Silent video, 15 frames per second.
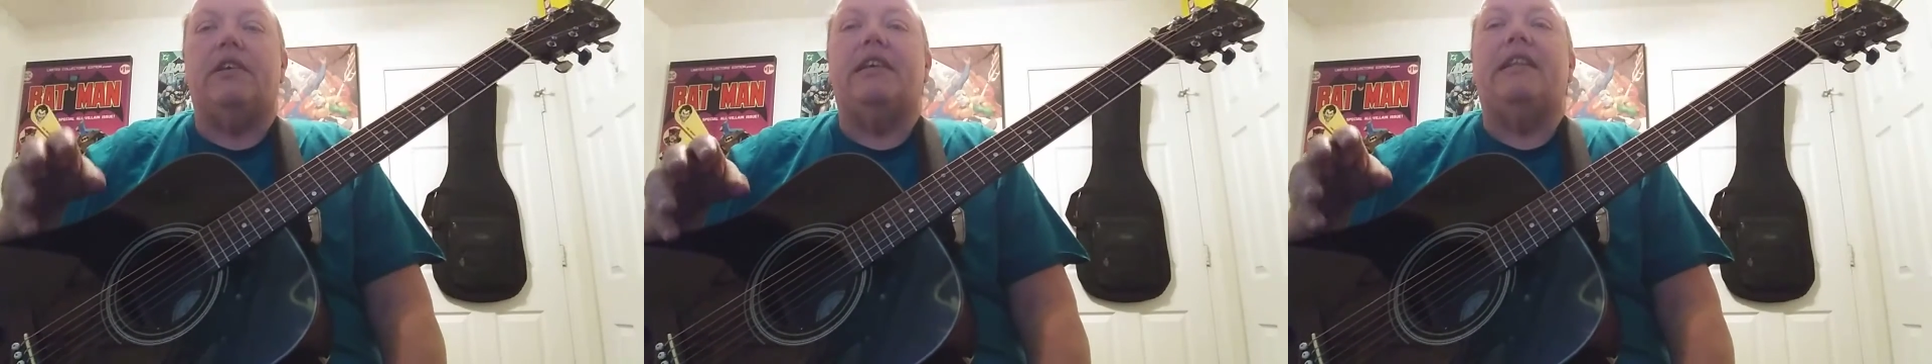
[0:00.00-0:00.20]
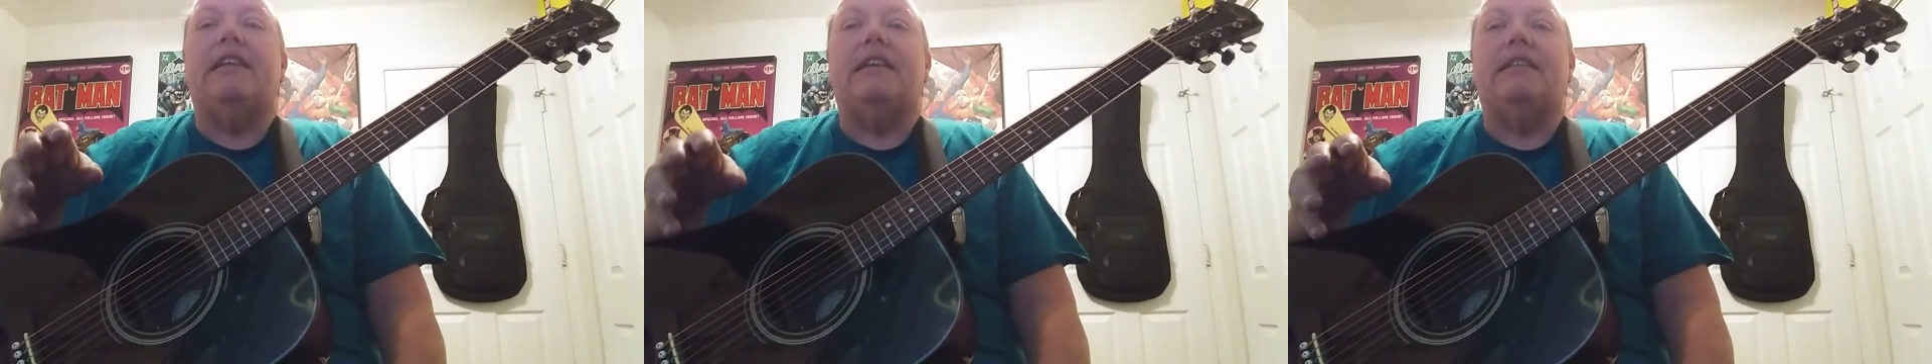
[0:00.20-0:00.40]

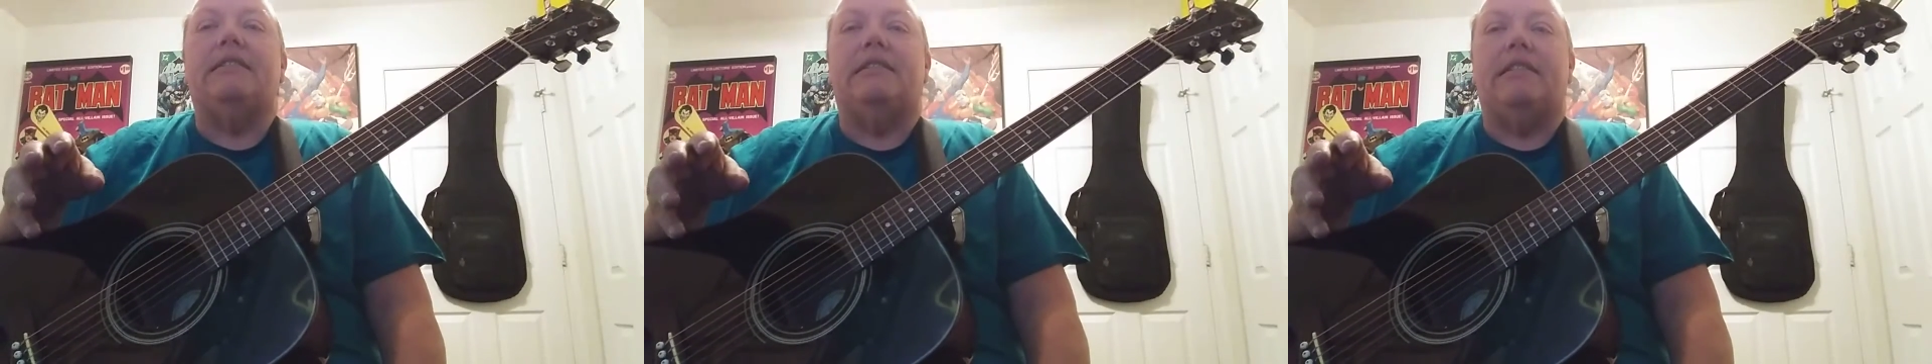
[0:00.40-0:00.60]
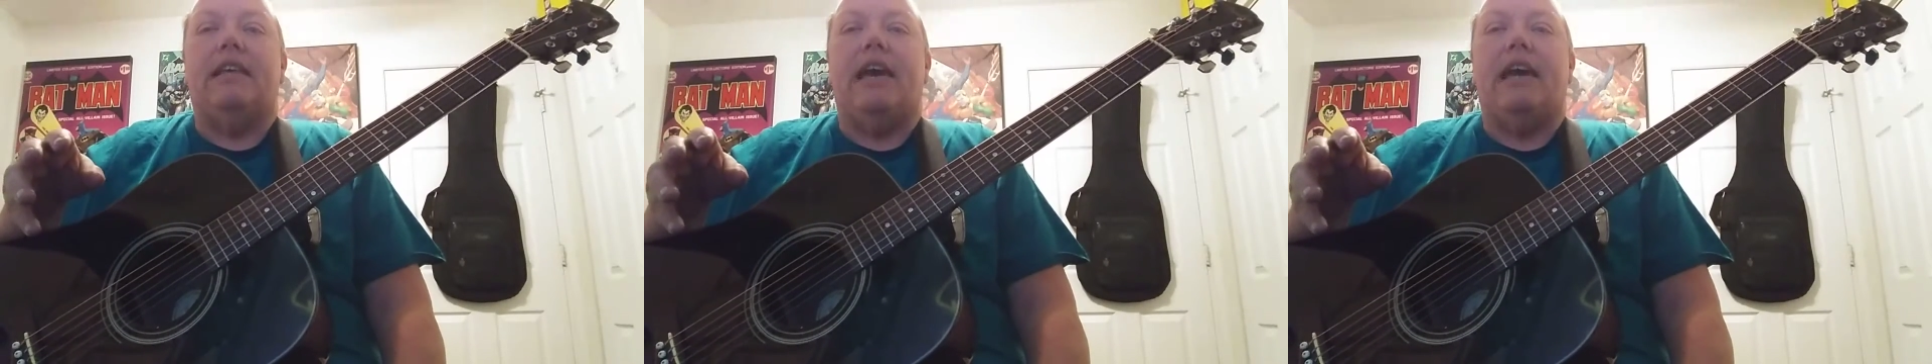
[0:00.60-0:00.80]
getting
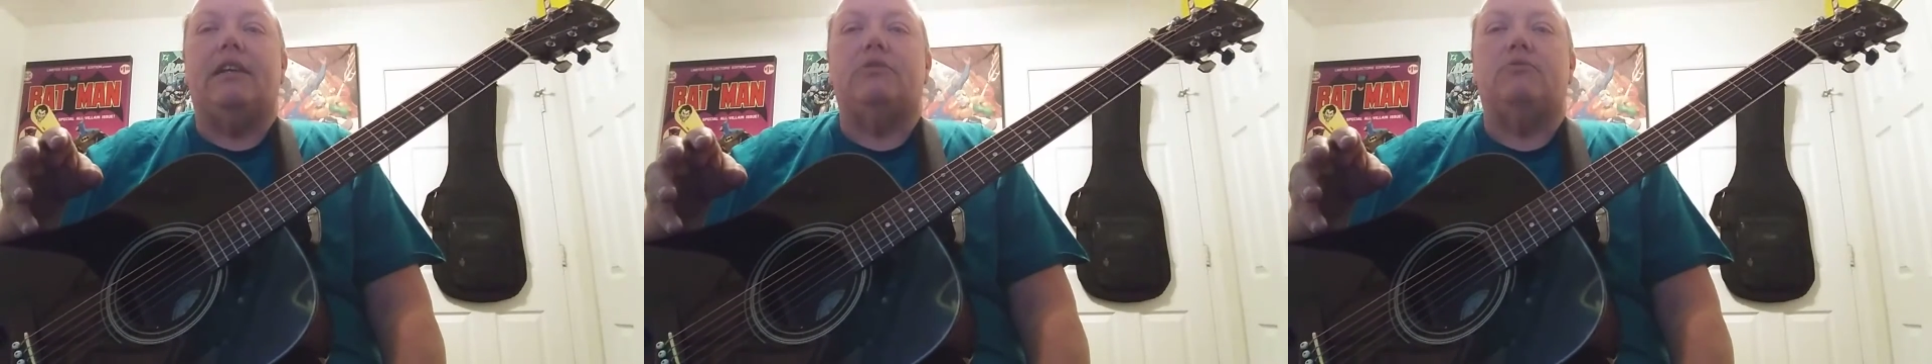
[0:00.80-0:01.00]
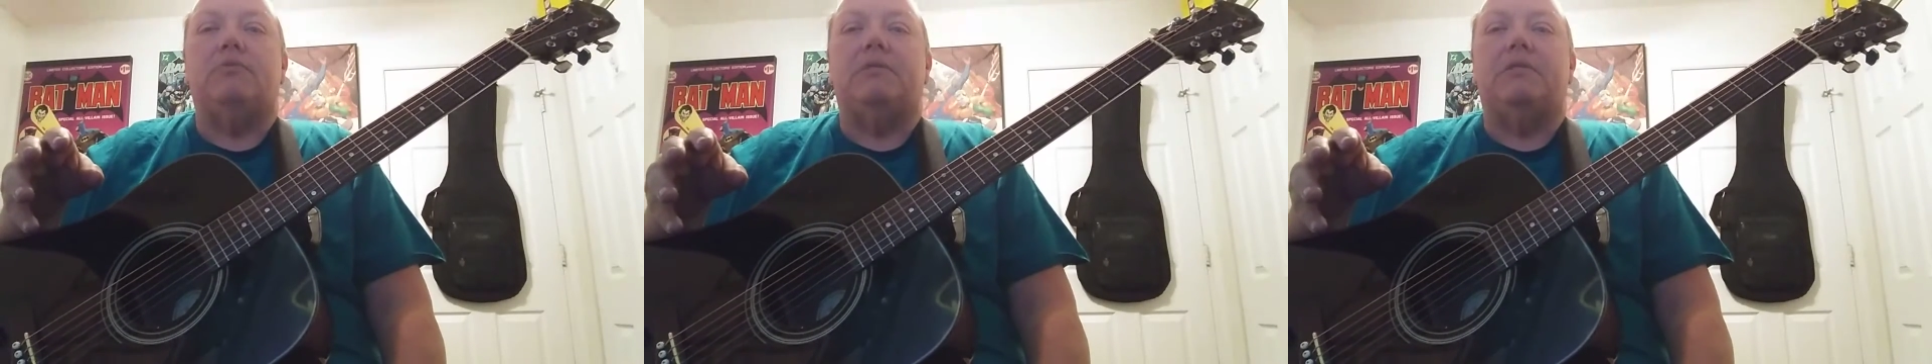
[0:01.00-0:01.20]
into the
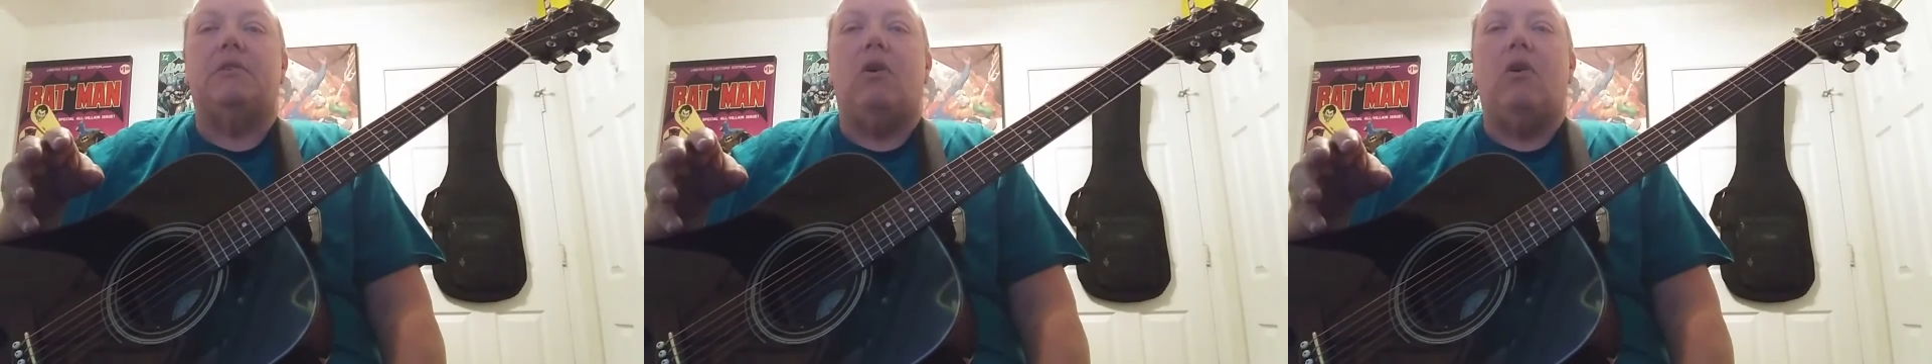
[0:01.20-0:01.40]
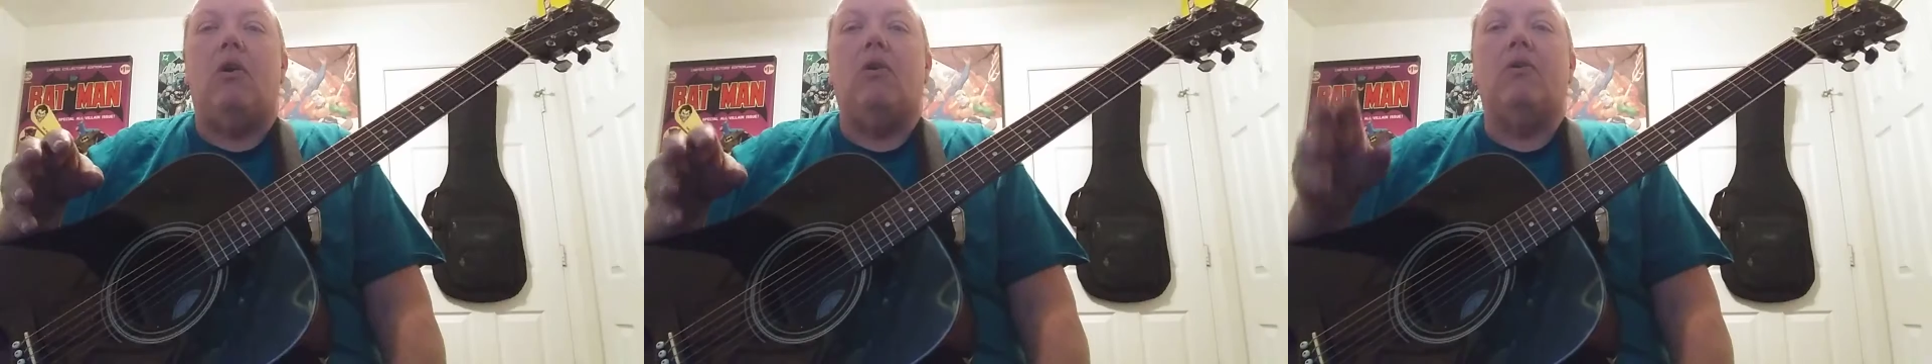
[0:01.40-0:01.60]
actual
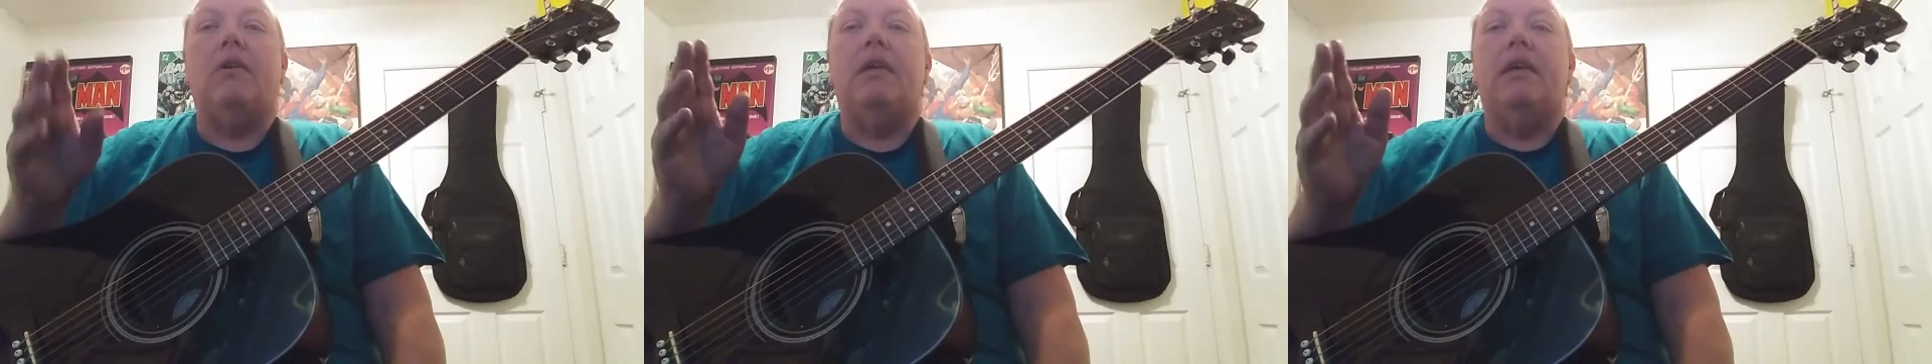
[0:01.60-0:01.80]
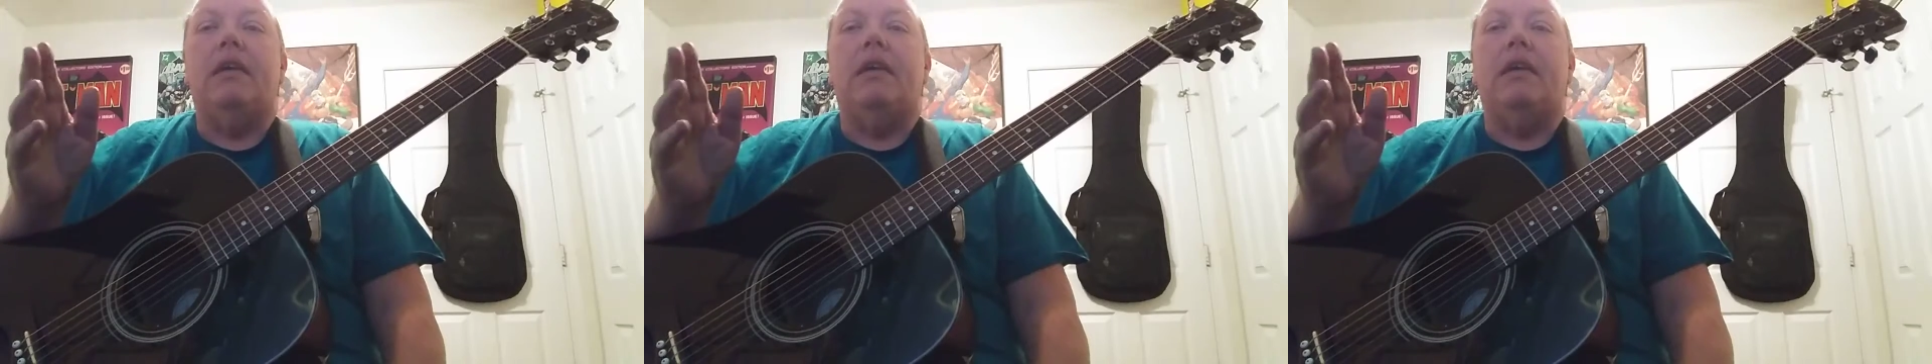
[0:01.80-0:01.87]
song,